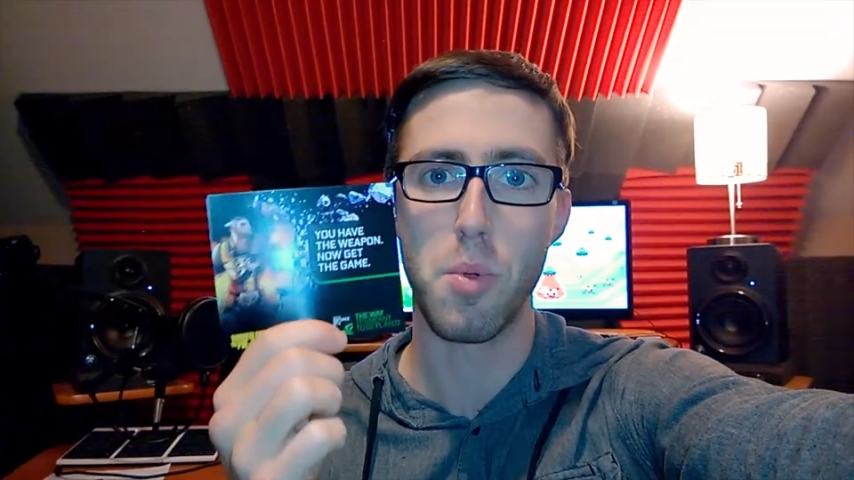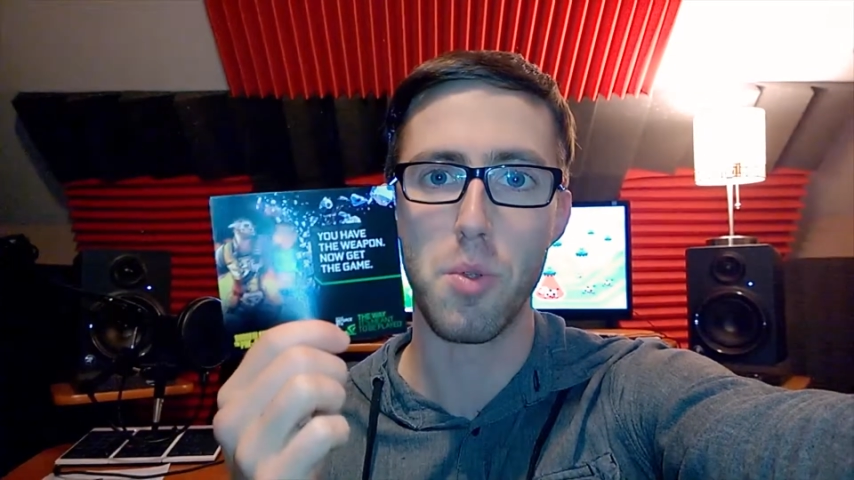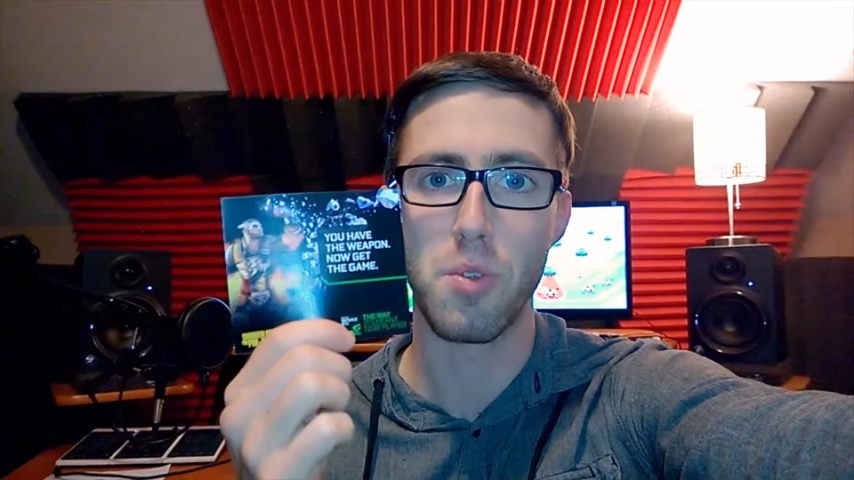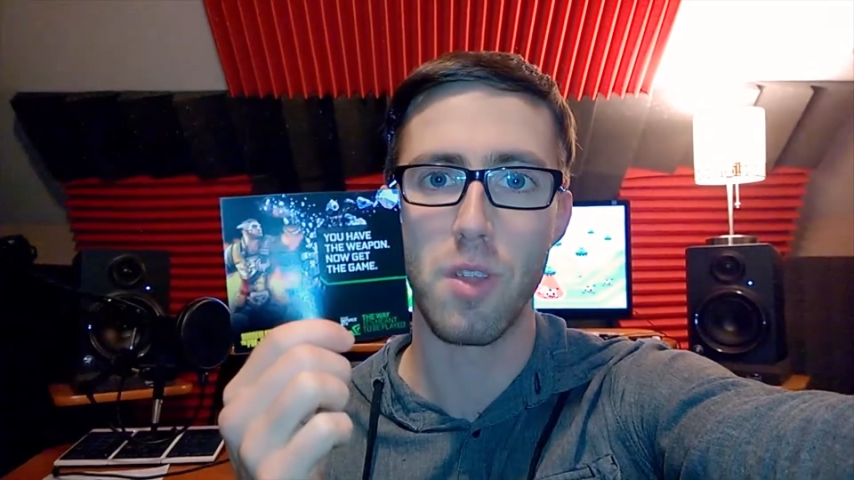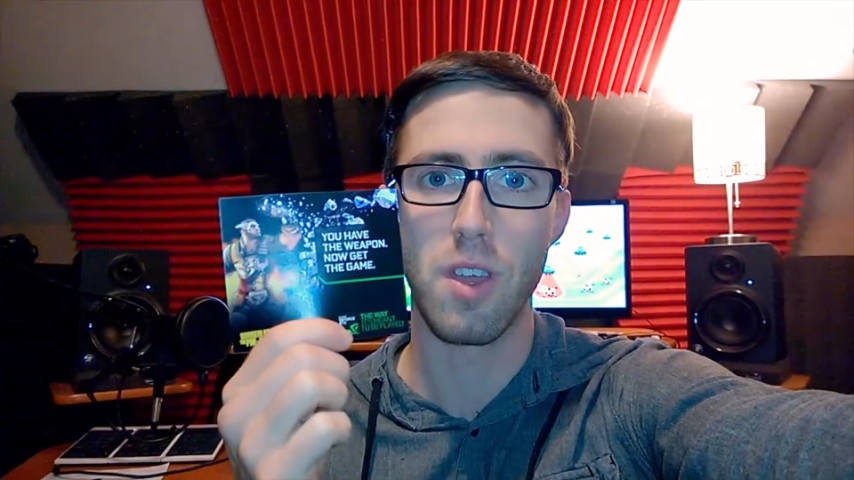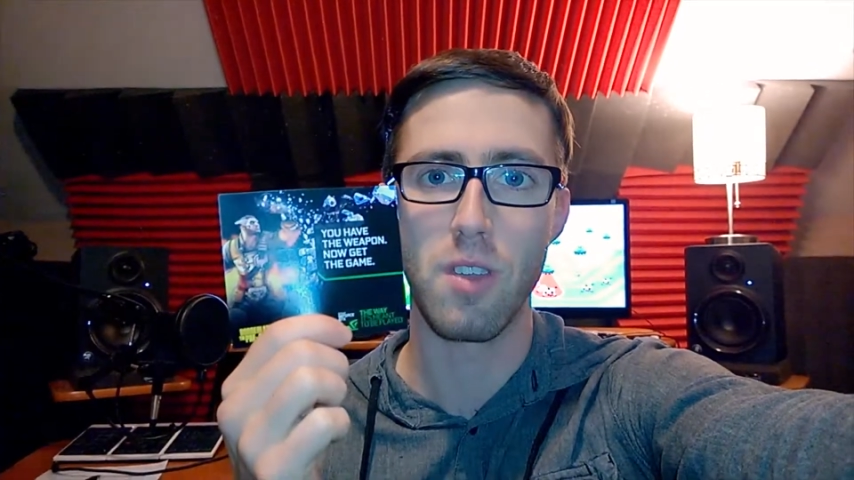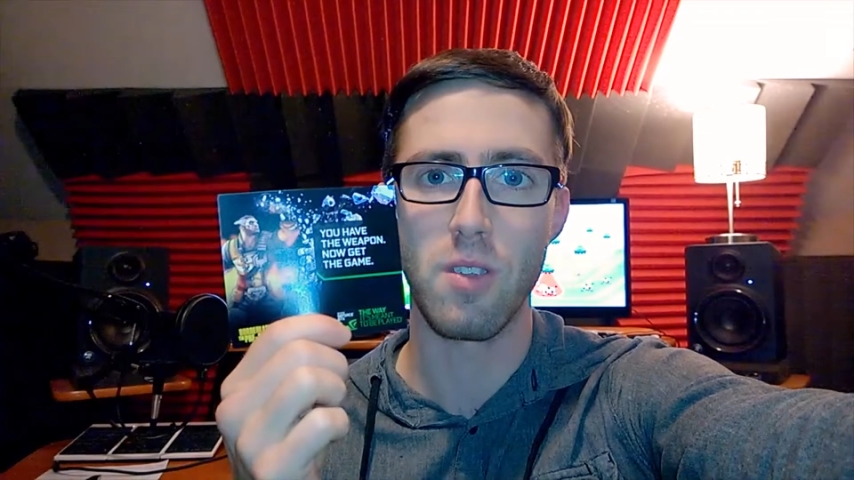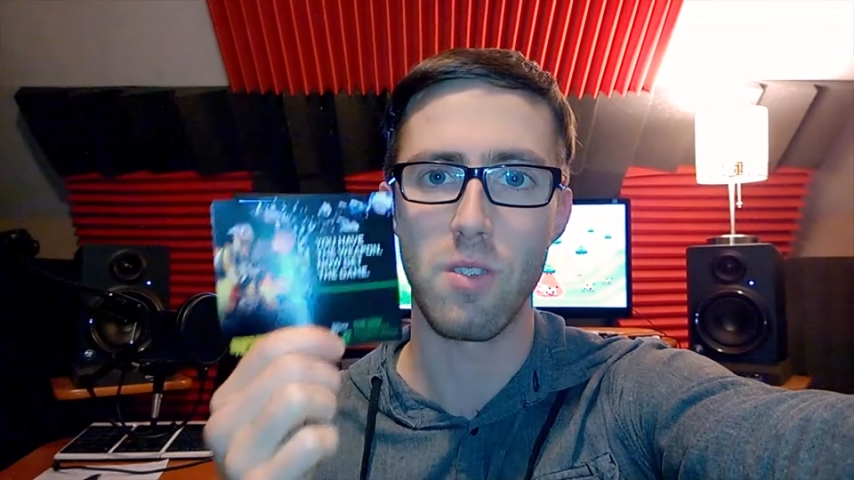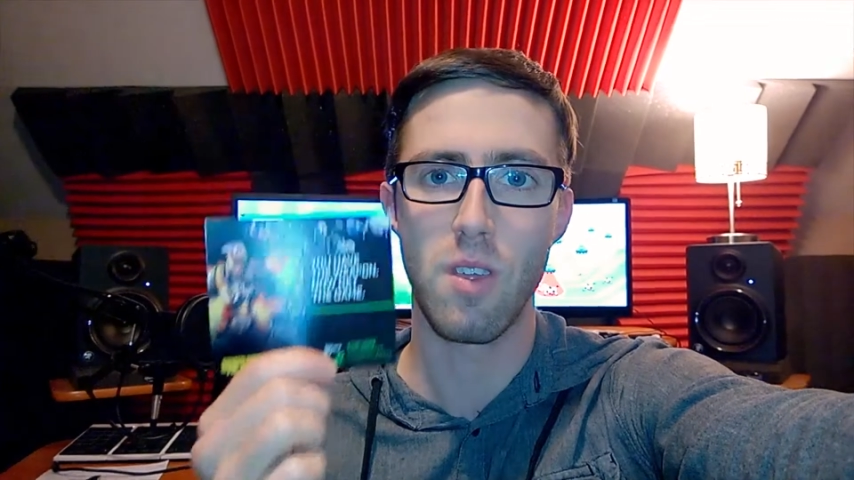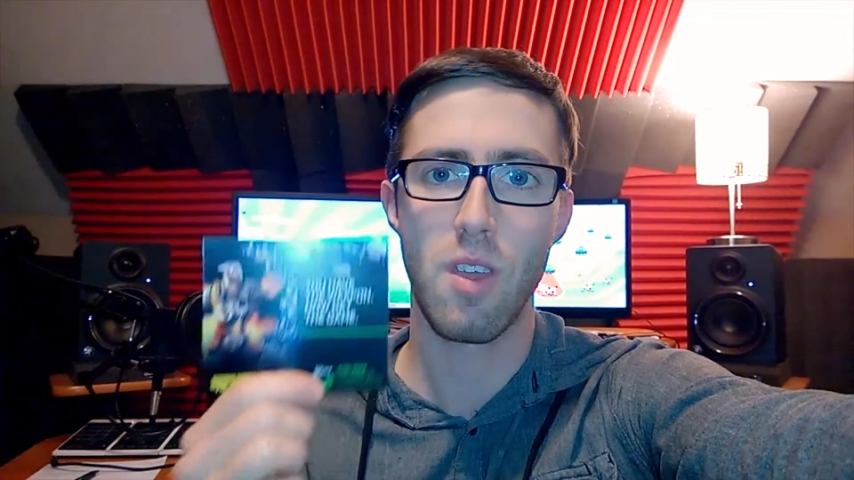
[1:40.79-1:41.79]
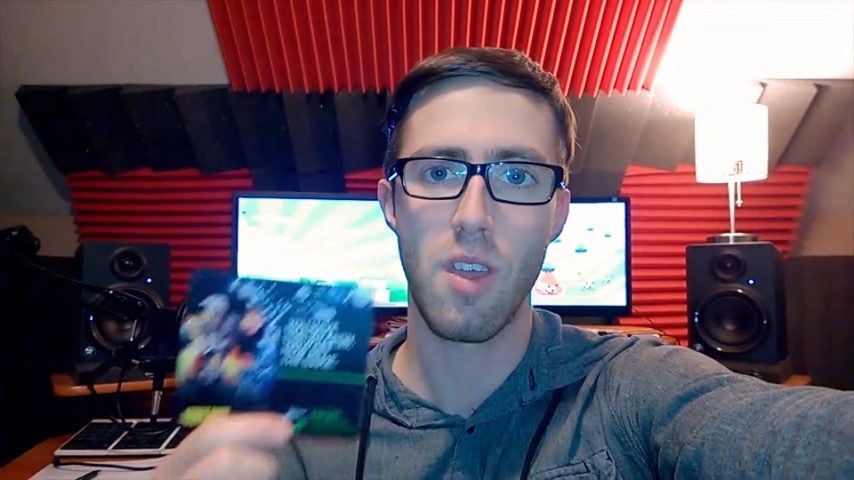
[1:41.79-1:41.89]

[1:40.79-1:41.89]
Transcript: Borderlands